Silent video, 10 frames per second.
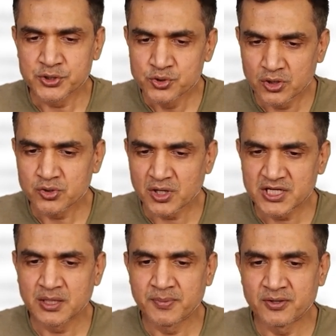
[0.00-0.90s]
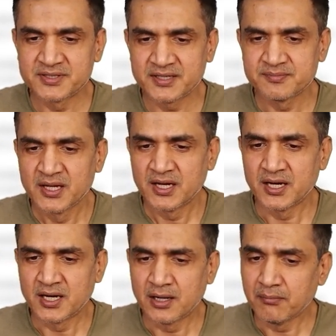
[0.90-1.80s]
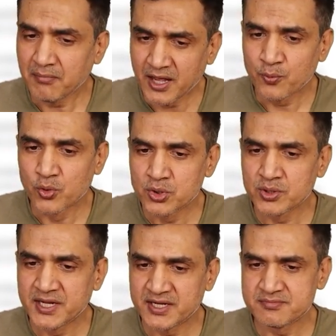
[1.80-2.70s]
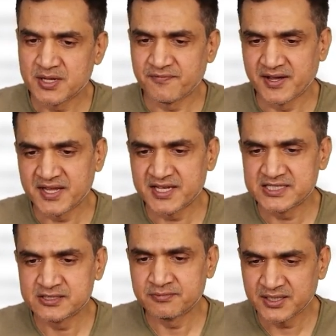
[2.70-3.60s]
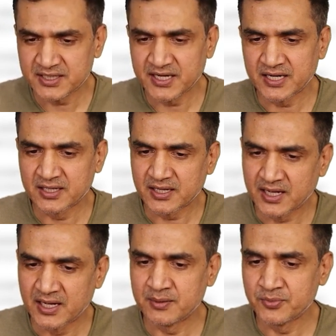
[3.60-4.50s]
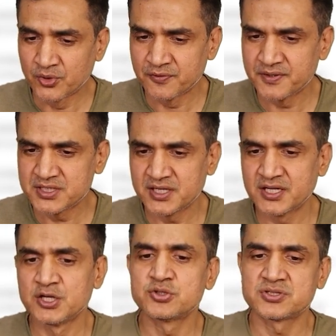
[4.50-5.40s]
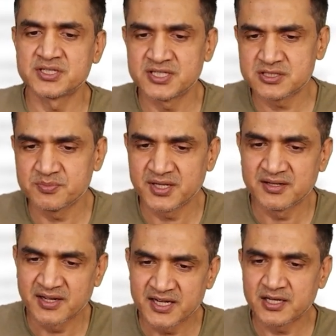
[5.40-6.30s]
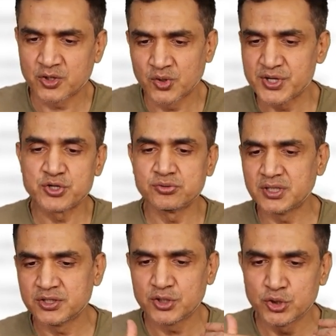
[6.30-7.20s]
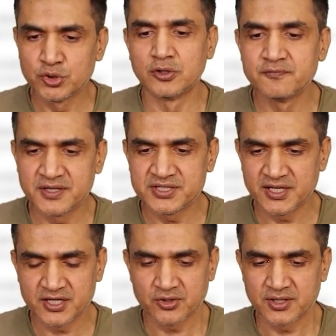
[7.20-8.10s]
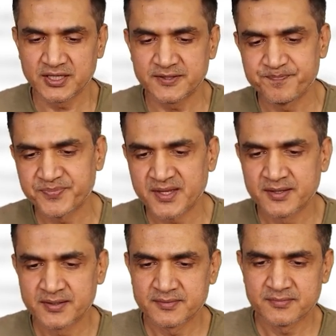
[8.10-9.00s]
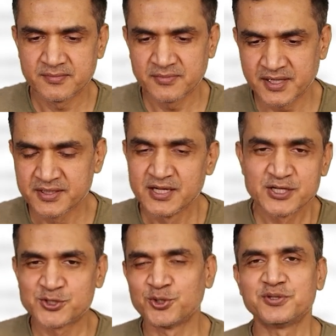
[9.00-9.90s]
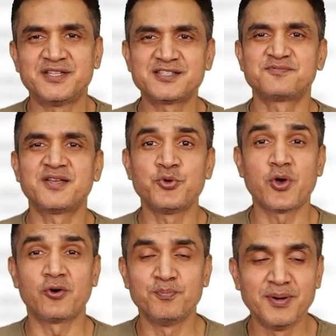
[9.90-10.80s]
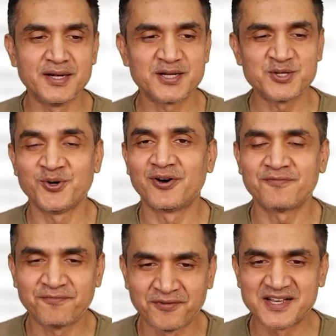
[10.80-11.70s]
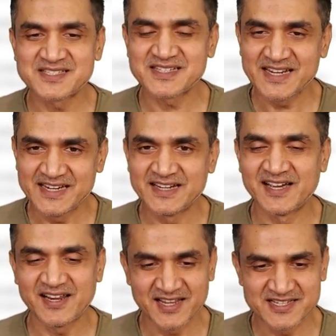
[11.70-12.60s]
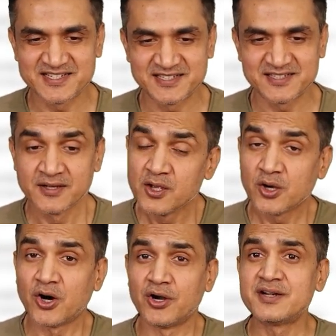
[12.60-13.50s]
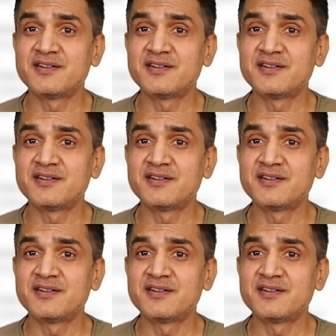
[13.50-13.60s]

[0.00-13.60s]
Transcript: you're talking about that I want to gain 5 kgs weight and I'm non-vegetarian, so suggest me a diet according to the non-vegetarian only, right? So this way you have built your first AI agent on